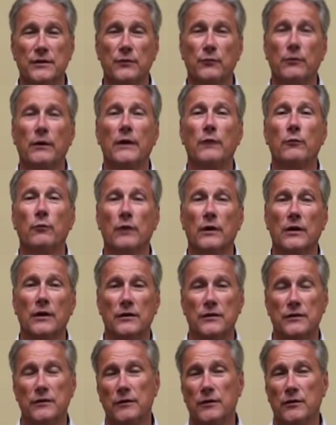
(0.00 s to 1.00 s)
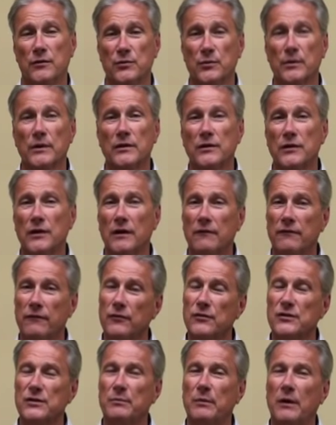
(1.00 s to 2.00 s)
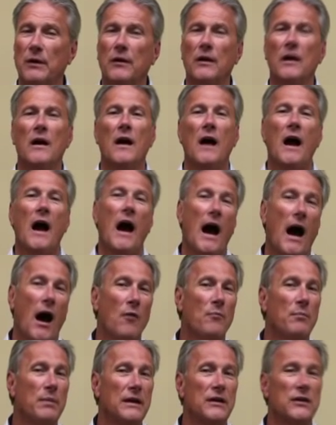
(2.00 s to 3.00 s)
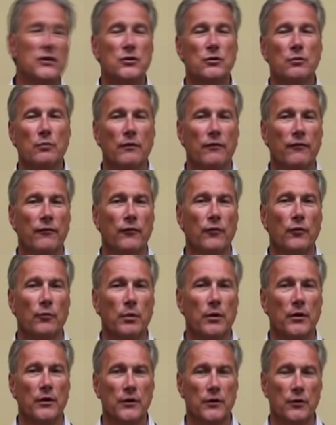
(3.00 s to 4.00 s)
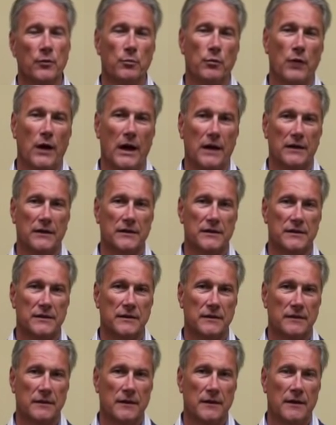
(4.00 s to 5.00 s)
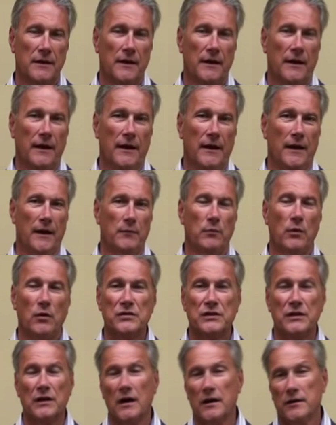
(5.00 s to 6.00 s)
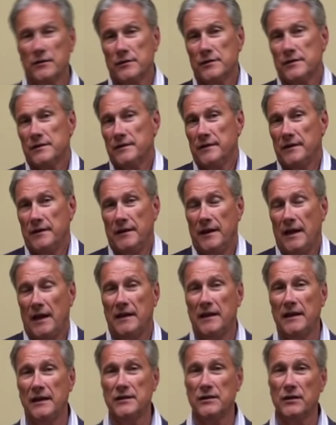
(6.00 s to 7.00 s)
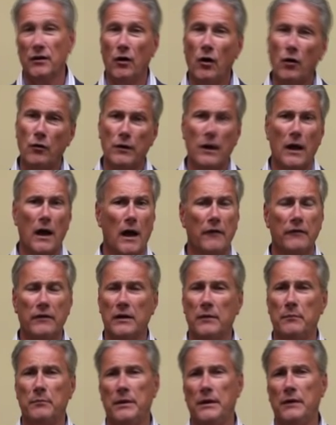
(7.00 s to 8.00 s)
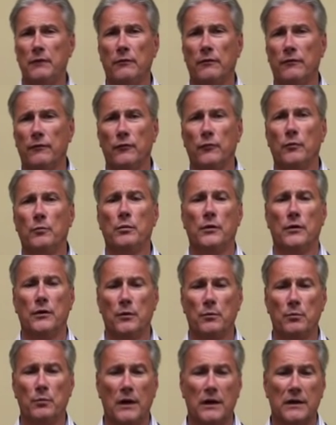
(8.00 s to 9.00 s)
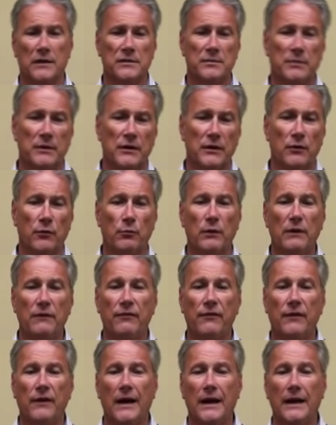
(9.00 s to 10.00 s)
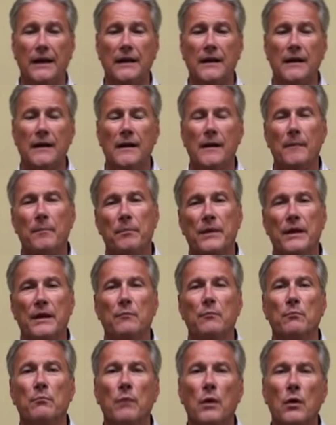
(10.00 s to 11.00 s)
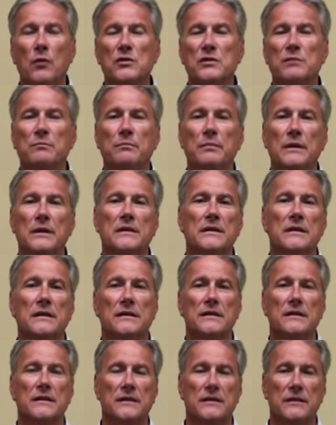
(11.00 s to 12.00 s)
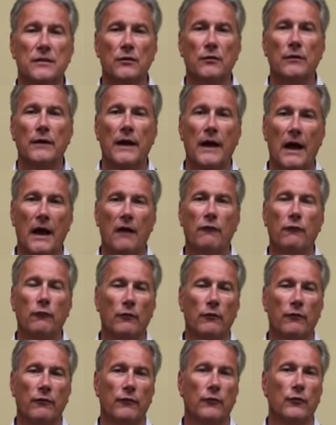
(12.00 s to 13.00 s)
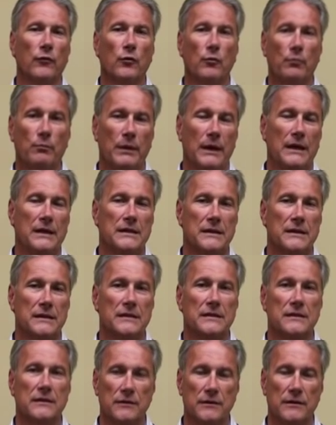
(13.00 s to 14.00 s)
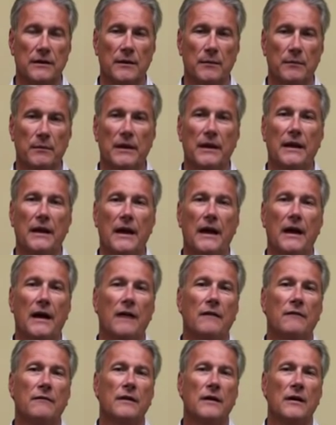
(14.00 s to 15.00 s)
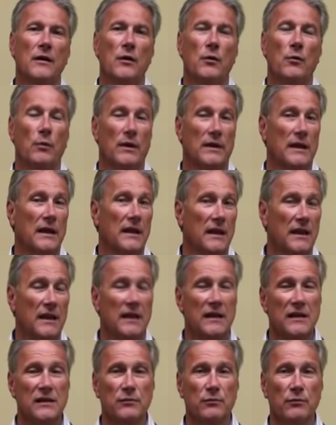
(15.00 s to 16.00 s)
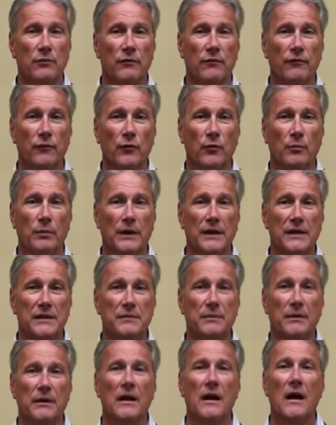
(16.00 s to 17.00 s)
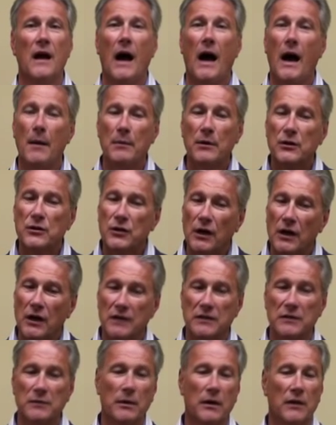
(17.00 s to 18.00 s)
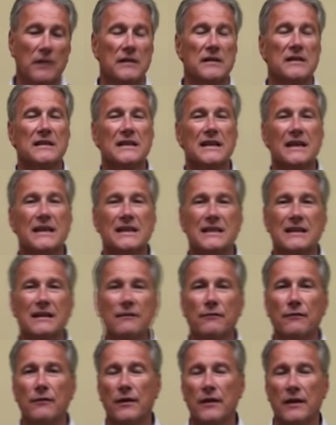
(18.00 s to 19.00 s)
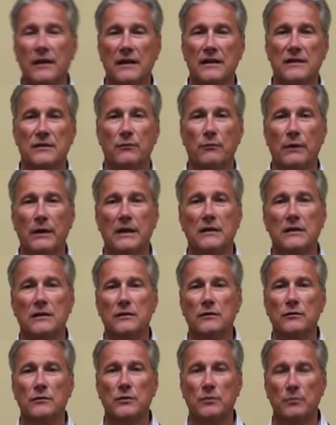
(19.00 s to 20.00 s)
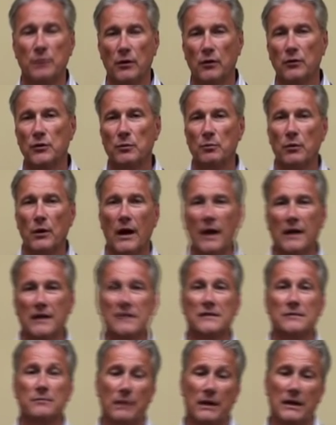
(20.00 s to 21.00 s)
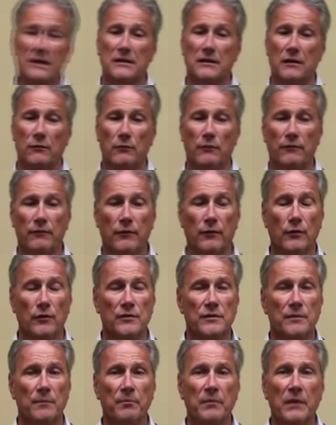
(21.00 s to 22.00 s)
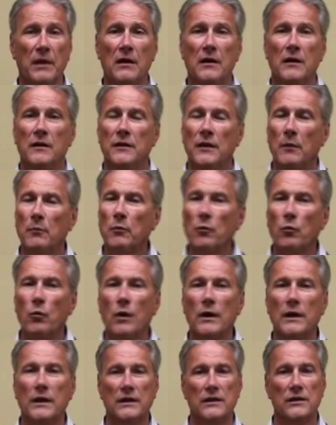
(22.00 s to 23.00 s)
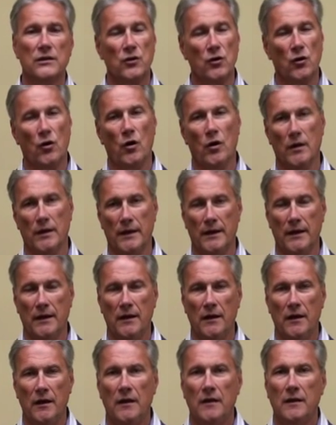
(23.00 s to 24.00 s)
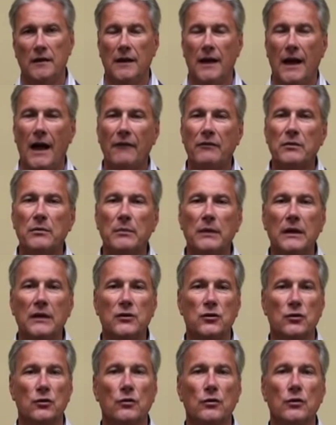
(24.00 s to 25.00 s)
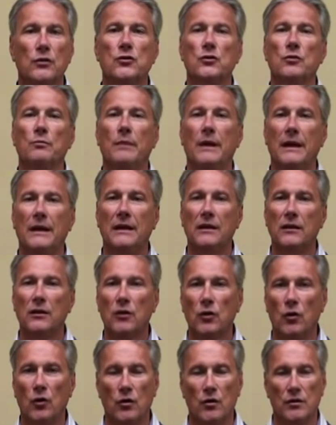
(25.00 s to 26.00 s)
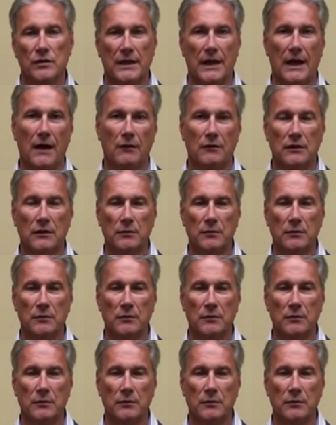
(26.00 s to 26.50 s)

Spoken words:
and the way that we're going to do it is we're going to talk first about how big is your referral part of your practice. And most doctors in that case go, oh yeah, I've got a big referral part of your practice. But you know, we find that most businesses don't have referral bases to them. They have what they think is a referral base. But I'm going to talk to you about the 6 different things that we can do to build your practice based on referrals. Number 1 is calling. You have to make sure that you're making the calls out to